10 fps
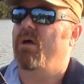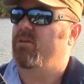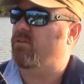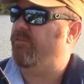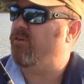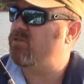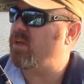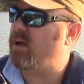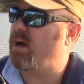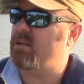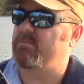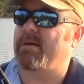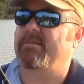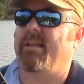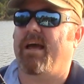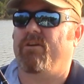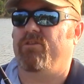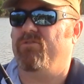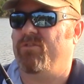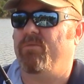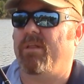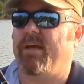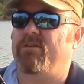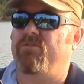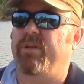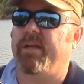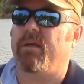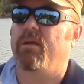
So the first thing on is my slider, and you'll see why that's unique.